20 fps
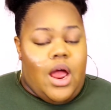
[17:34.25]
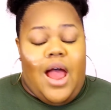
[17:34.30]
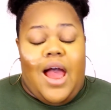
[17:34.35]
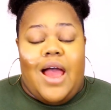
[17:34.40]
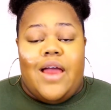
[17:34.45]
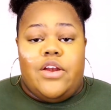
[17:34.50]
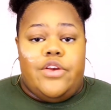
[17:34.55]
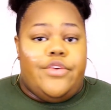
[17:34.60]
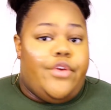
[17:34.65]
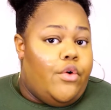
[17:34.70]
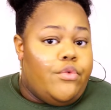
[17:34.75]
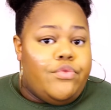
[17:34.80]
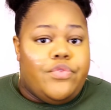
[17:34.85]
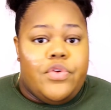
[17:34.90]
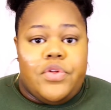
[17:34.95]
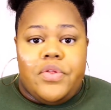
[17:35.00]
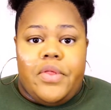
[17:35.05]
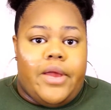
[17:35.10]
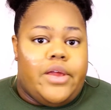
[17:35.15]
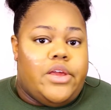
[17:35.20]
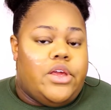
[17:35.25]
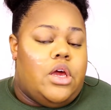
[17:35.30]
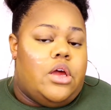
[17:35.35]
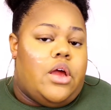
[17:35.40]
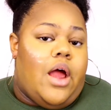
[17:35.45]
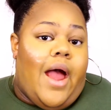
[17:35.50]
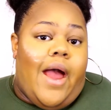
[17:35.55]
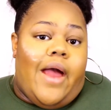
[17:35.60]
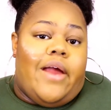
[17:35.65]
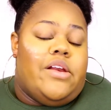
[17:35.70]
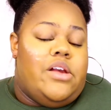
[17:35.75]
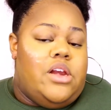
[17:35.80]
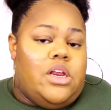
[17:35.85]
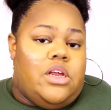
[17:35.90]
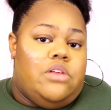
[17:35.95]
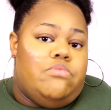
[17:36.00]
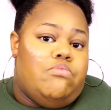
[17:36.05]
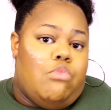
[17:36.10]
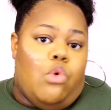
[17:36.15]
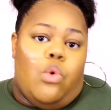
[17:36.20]
I don't feel like I
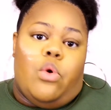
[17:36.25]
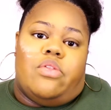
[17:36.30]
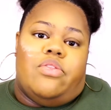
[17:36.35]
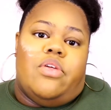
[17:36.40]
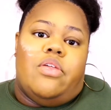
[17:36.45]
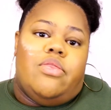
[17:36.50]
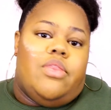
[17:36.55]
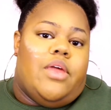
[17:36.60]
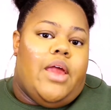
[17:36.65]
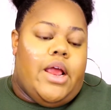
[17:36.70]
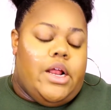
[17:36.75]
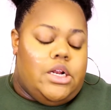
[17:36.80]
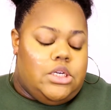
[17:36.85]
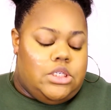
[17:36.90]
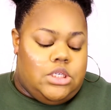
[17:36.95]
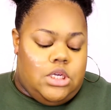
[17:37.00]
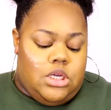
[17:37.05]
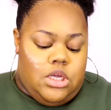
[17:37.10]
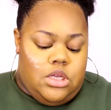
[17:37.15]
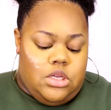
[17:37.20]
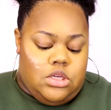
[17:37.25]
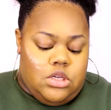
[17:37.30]
need more than that.